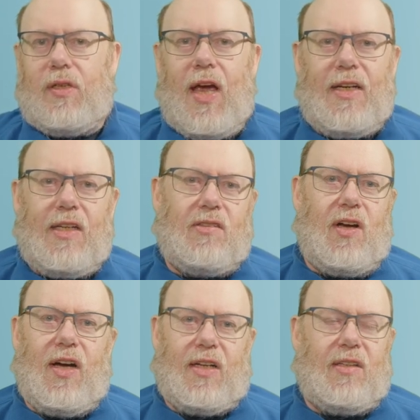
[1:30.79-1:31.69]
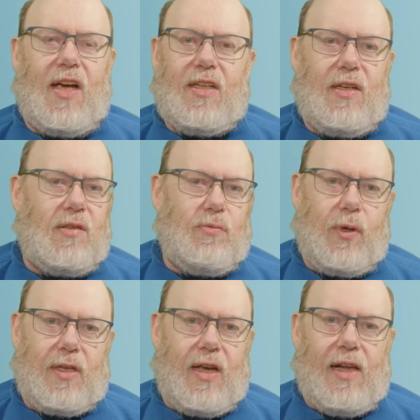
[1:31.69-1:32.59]
any target,
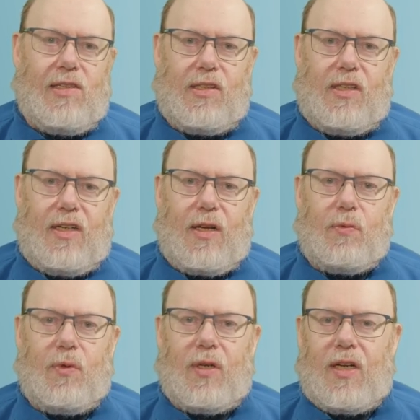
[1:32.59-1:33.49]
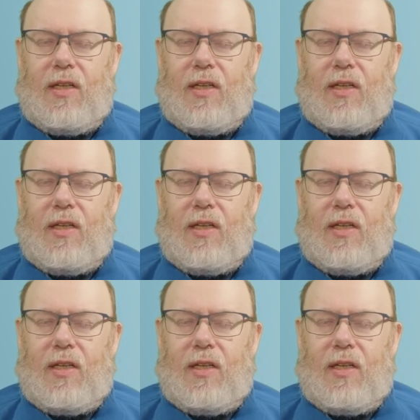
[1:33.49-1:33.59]
anybody else in the network.